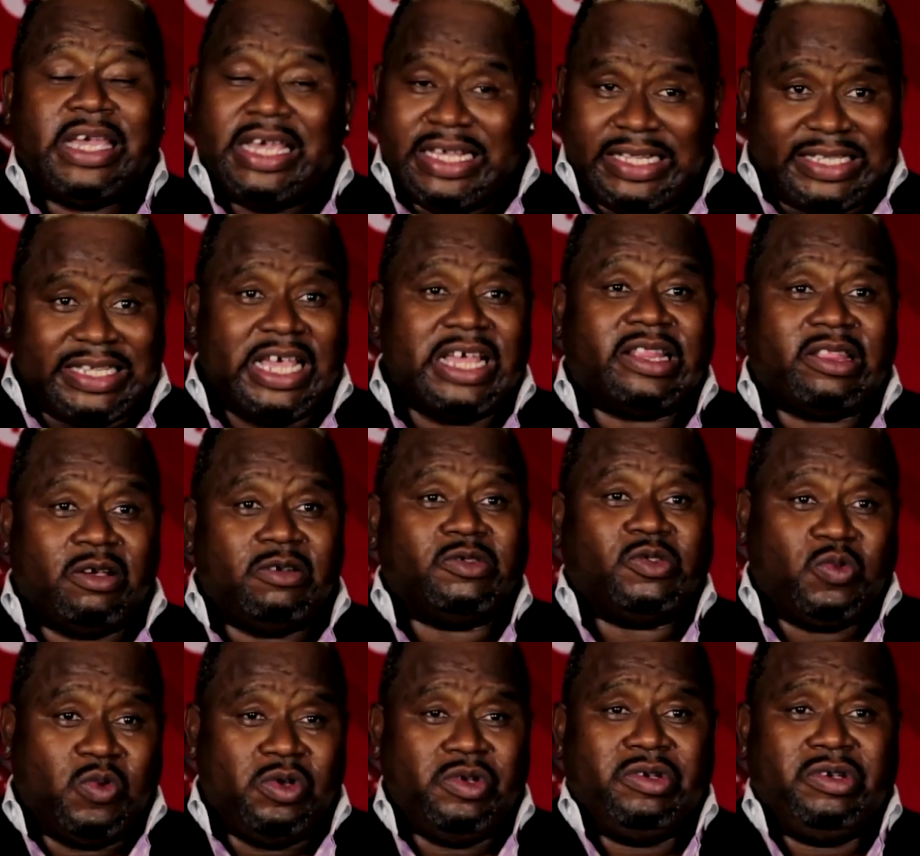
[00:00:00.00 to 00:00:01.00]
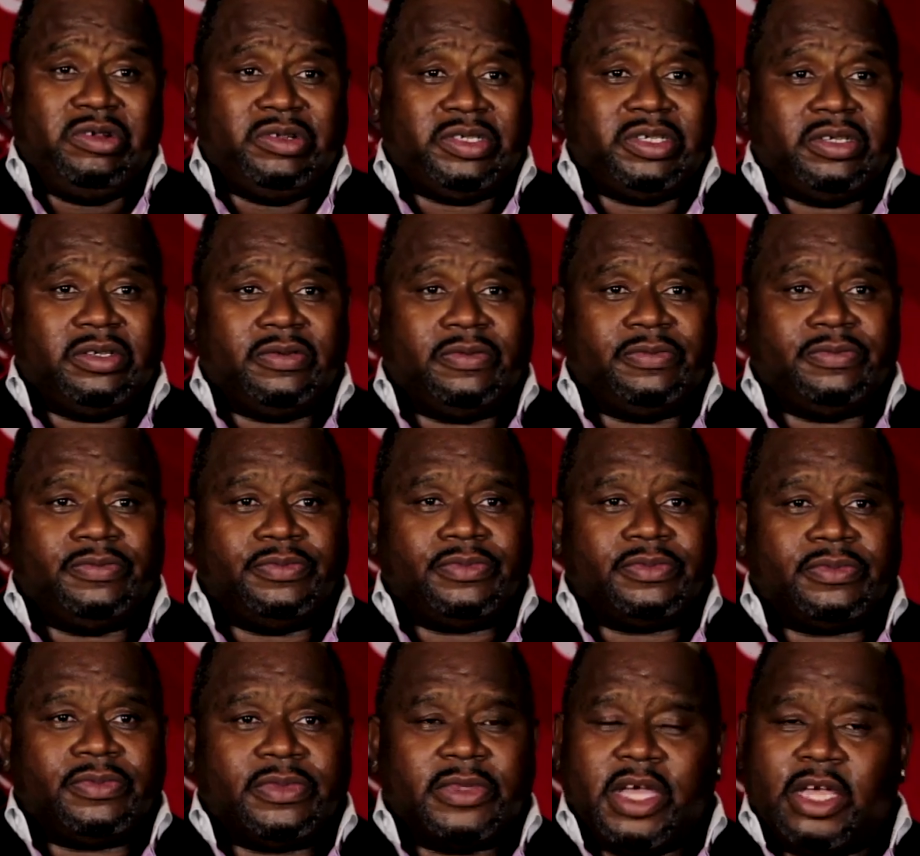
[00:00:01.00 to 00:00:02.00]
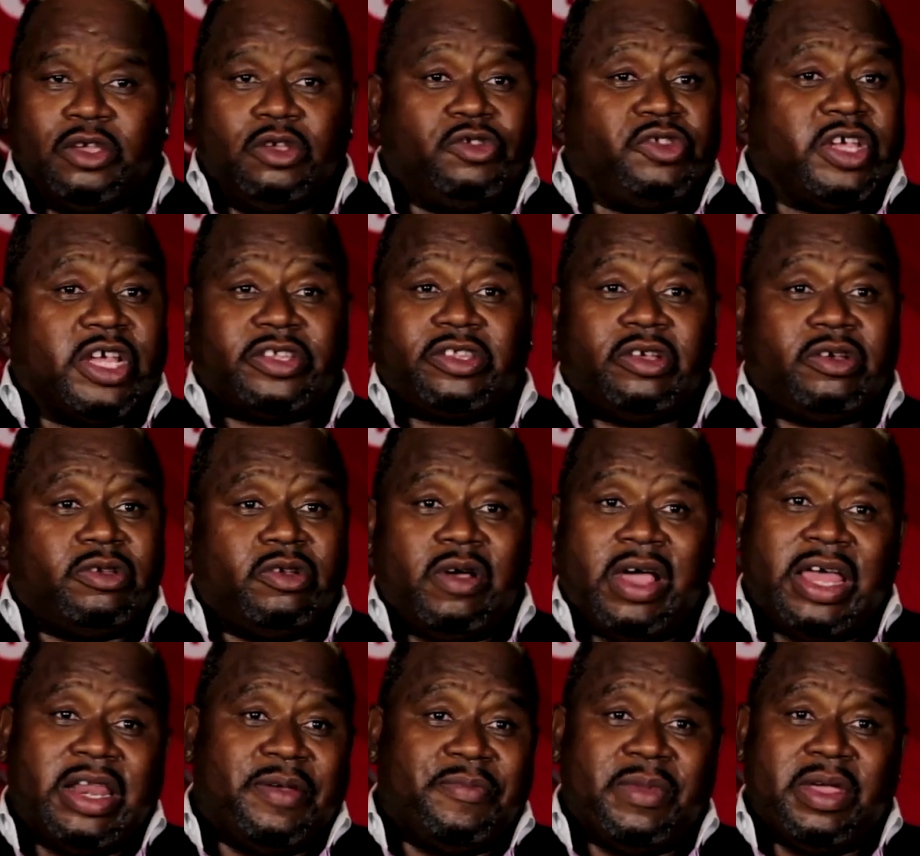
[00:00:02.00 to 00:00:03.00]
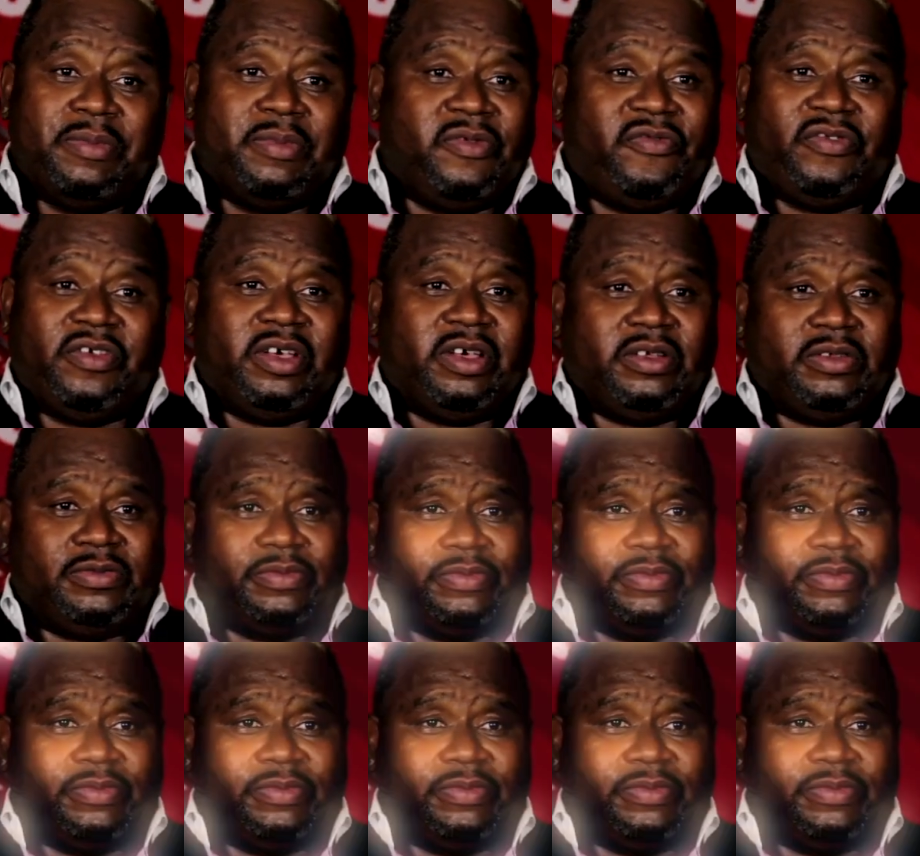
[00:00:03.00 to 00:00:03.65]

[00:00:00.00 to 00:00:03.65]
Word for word: He said those words. And you just don't know how that made me feel.